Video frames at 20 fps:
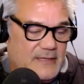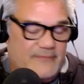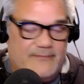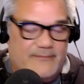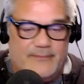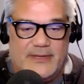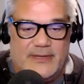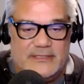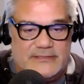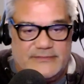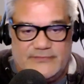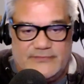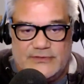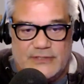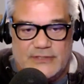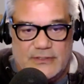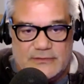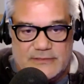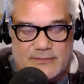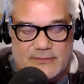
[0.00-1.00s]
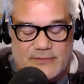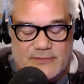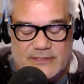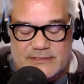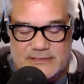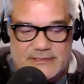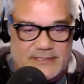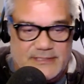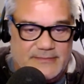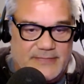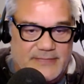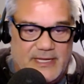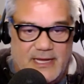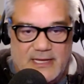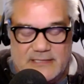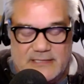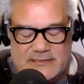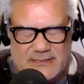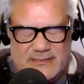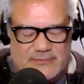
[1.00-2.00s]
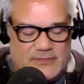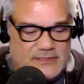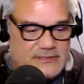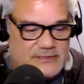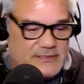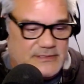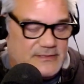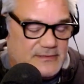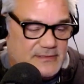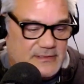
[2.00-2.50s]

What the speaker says: bunch of shows. I'm watching Tim Cass. I'm watching